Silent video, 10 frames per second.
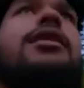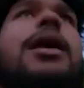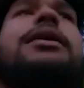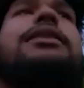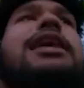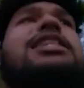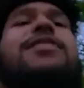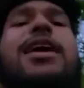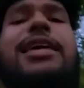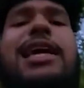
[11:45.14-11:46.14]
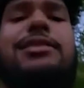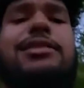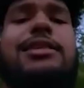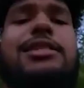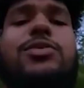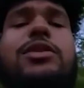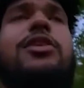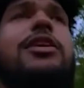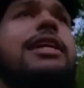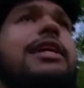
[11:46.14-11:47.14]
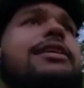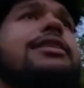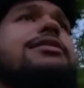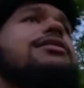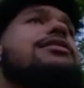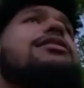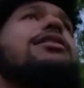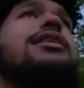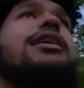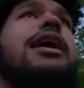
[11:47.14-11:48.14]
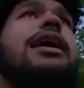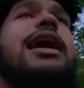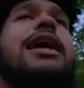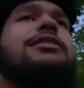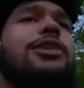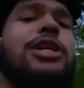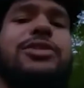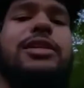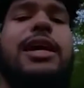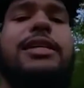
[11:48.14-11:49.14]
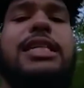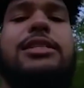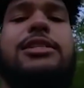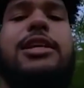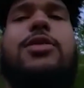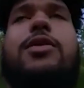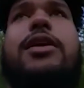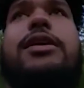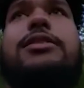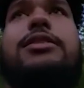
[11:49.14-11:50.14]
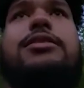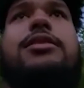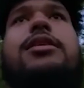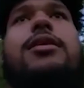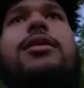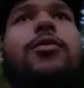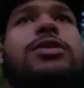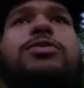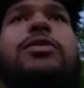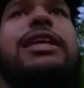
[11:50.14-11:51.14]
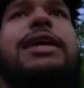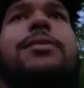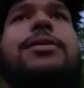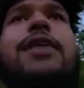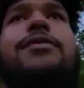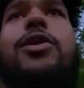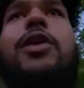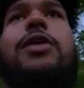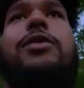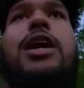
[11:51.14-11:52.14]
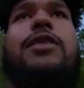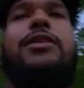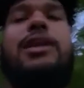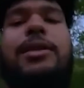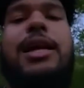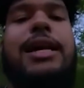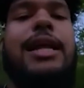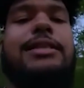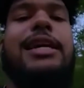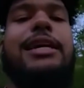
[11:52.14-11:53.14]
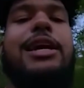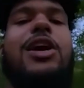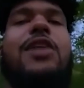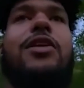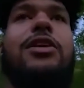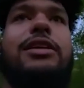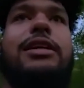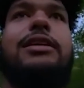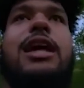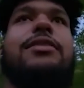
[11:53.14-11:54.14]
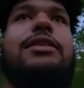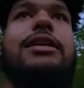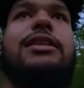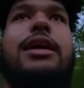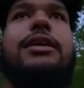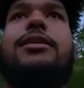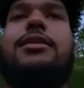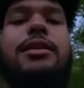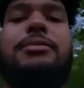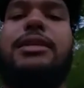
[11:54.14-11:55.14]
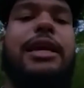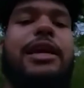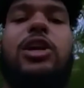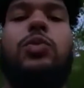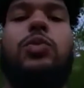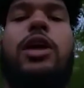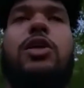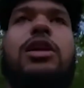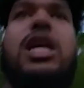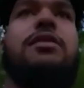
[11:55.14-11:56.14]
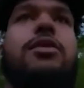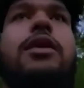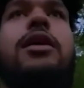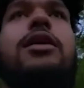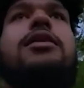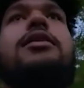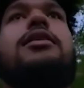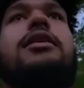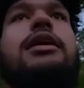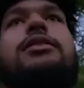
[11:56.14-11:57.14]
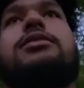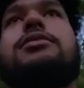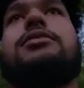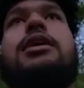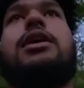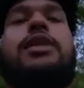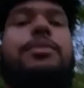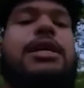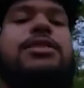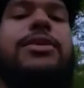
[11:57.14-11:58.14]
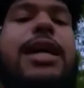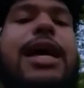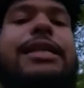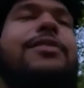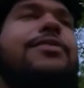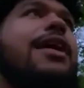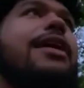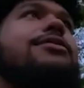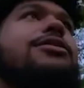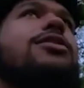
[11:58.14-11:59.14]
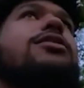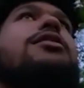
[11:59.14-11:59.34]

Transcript: played the last 5 games of the season with a herniated disc. And I had surgery on the 19th of January and just was really able to have a great recovery. And I'm glad I got it taken care of early and everything, like I'm saying, healed well and recovered well. And it's really blessed we got identified. So